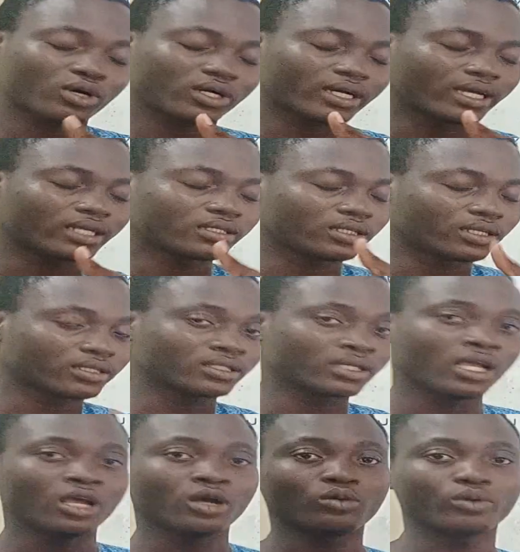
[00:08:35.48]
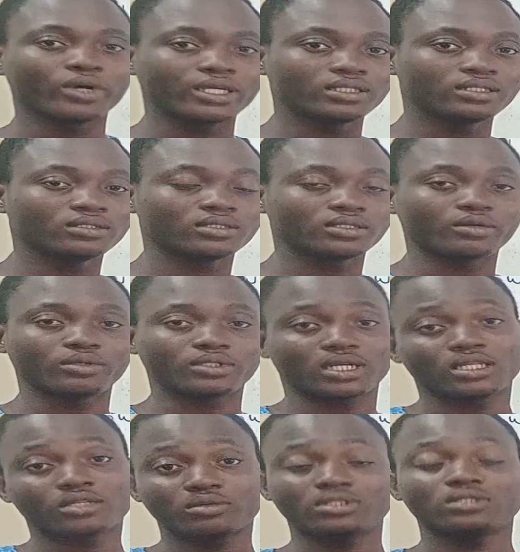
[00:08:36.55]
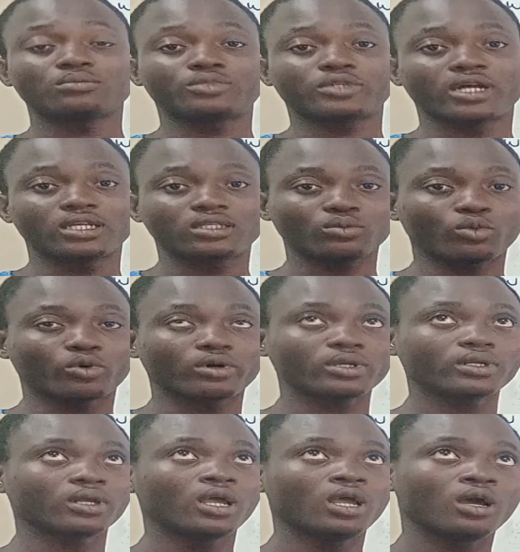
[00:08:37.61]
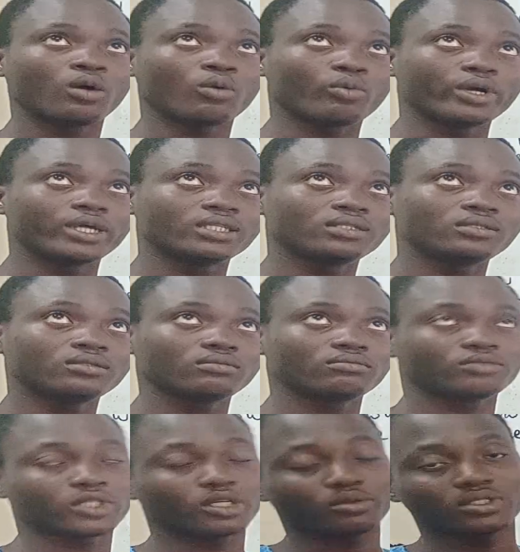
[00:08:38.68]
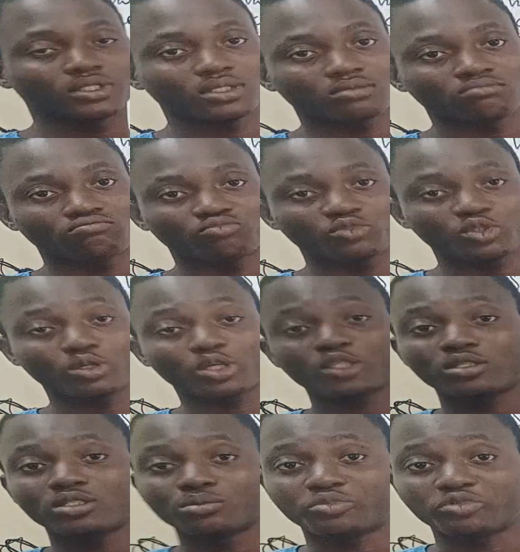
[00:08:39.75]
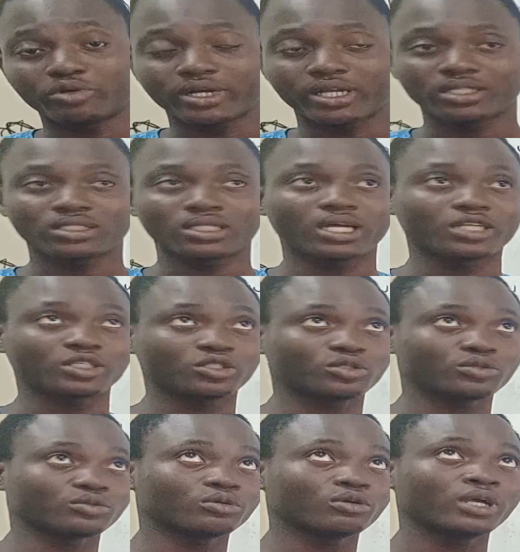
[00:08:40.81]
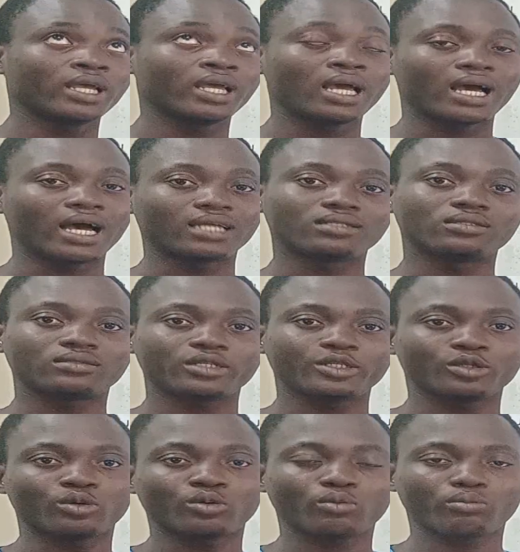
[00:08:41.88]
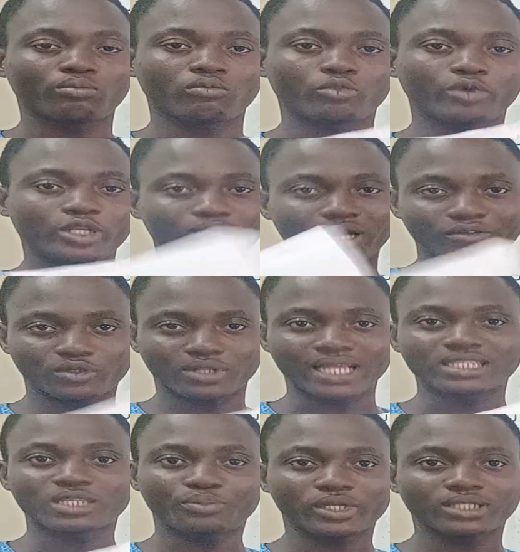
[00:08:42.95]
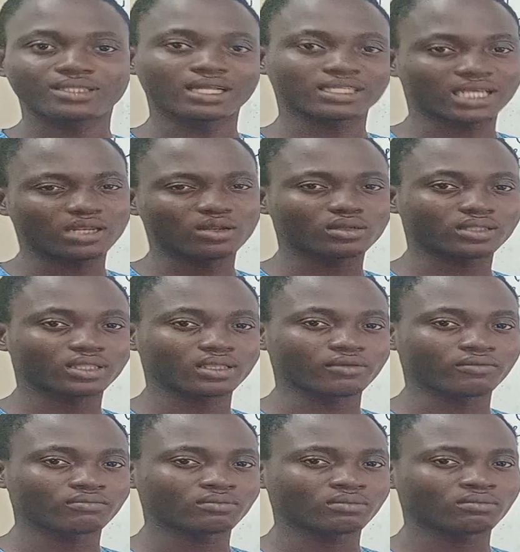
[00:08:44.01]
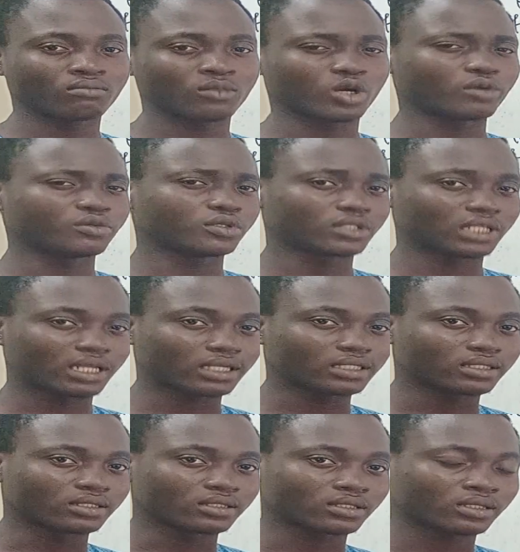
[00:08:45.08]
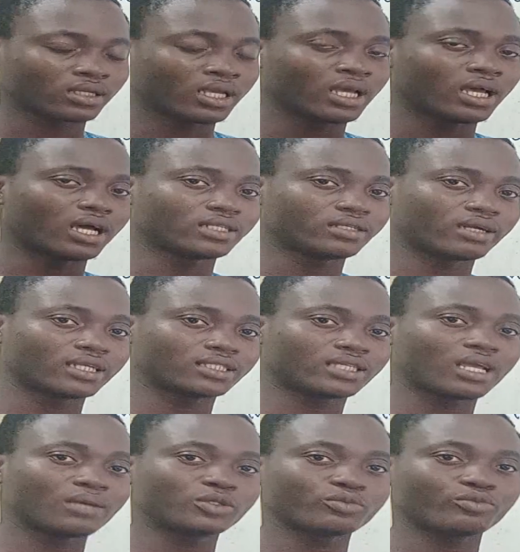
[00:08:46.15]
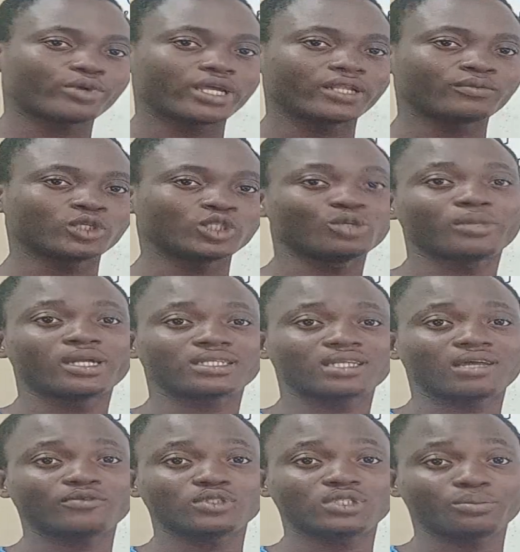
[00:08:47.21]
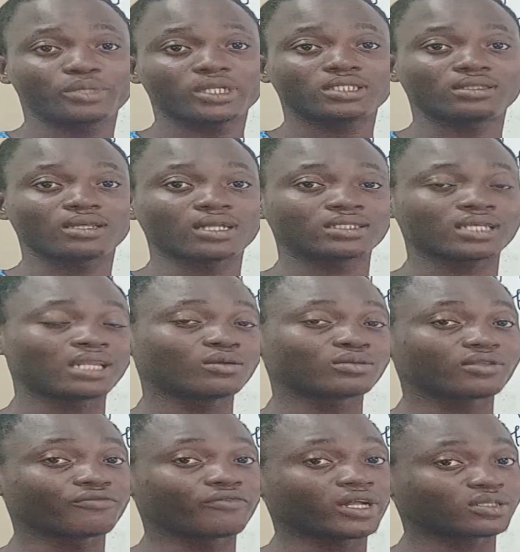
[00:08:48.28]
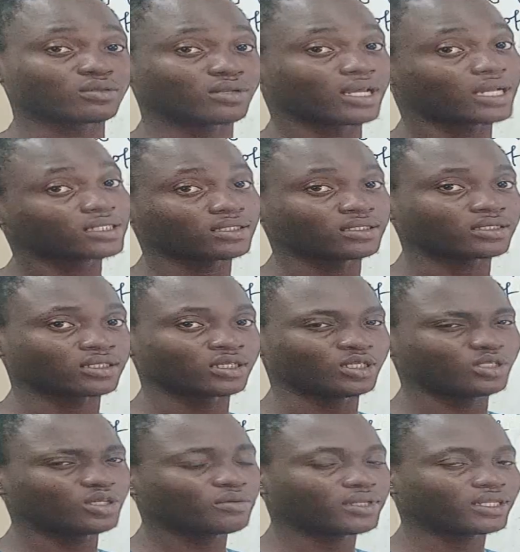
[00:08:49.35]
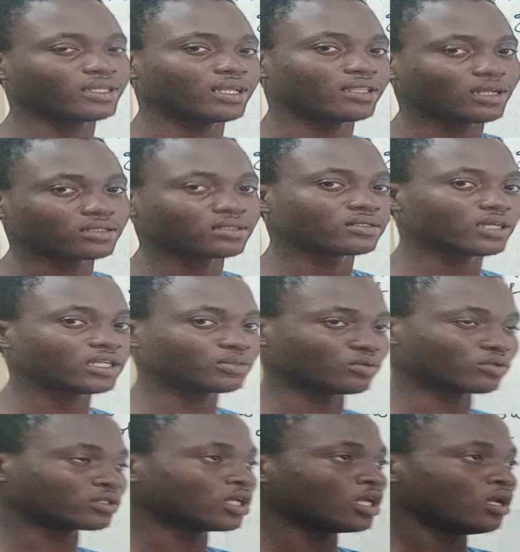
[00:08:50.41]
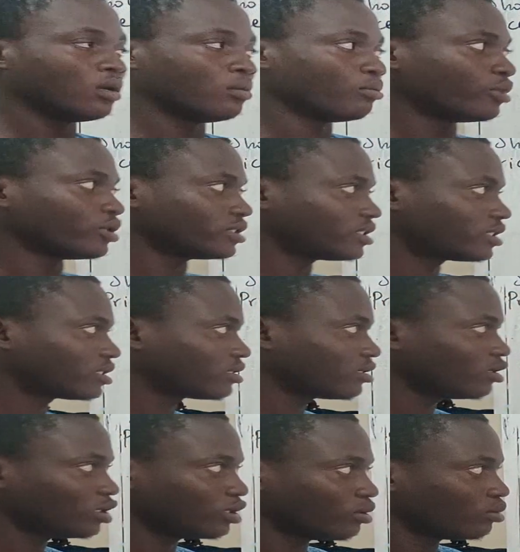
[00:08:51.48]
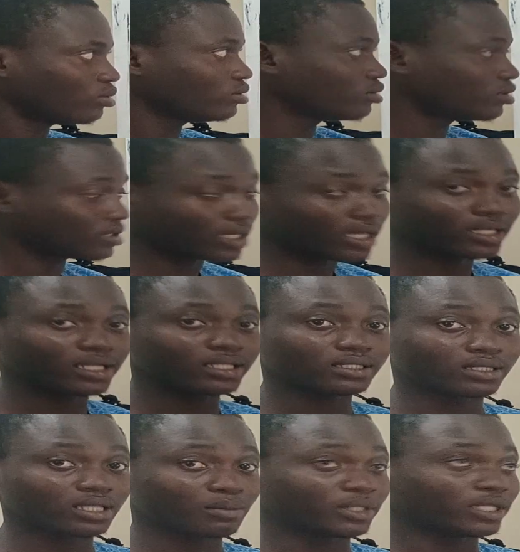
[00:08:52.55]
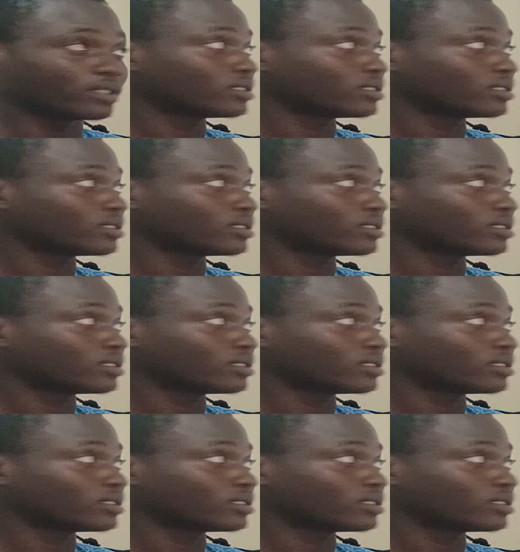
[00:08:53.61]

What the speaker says: kinds. Yes, when there is an increase in price, one. When there is a reduction in price, that's two. And when you have to like depict that along the horizontal axis, and there are times when you might have to depict that along the vertical axis. You don't really get that in textbooks, but who knows, you can get them in